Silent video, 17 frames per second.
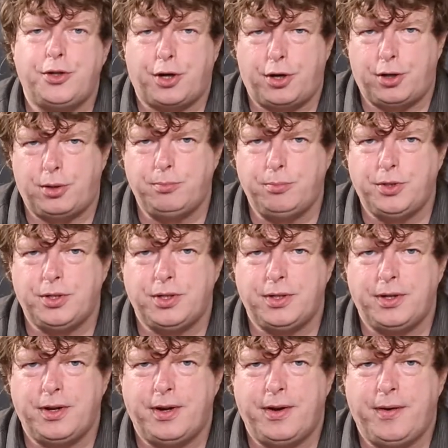terms.
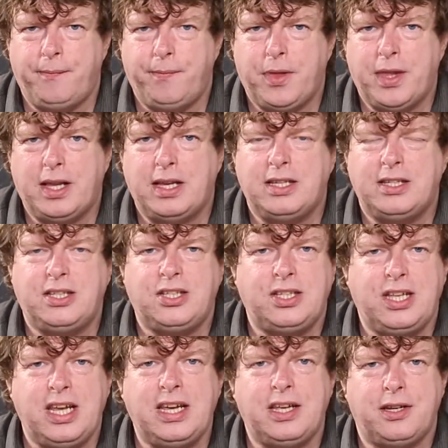
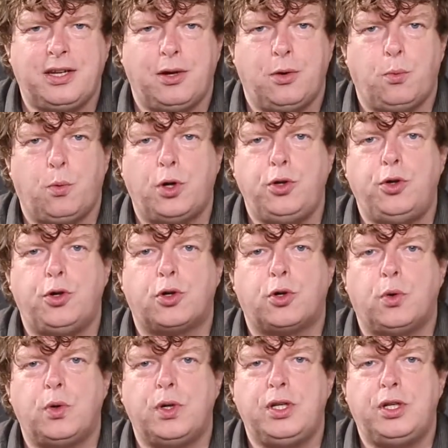State what you're
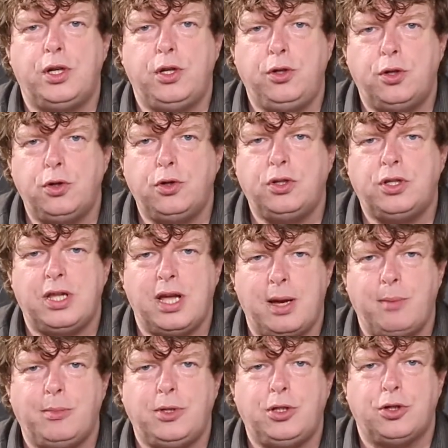going to use
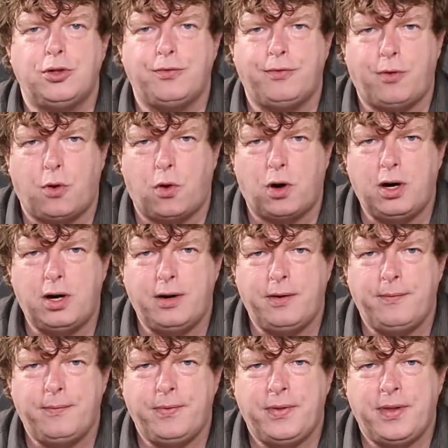the images for.
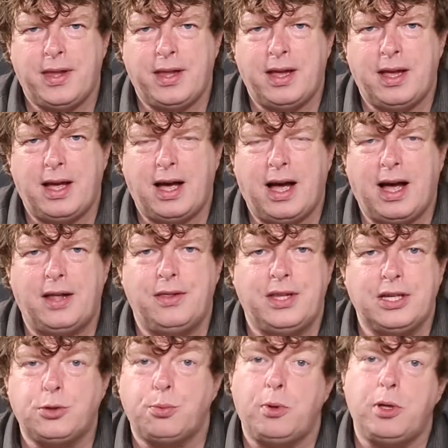
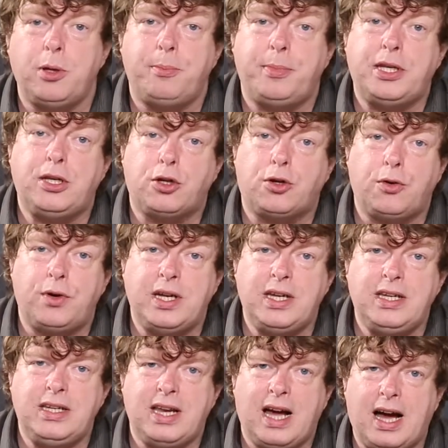This will have been
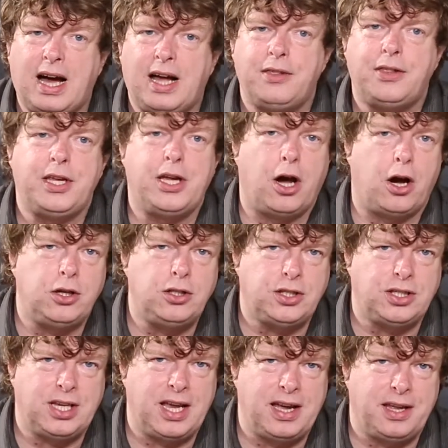agreed at the
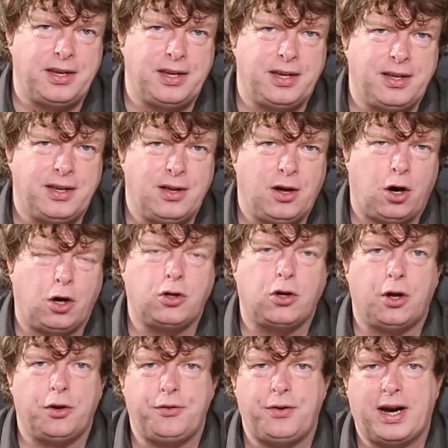outset on
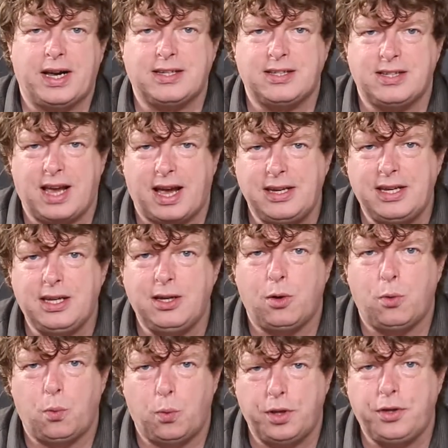contract signing
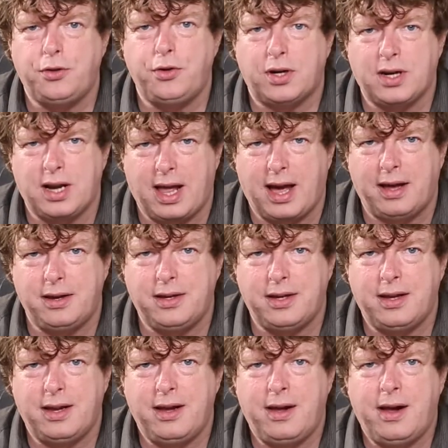with your client,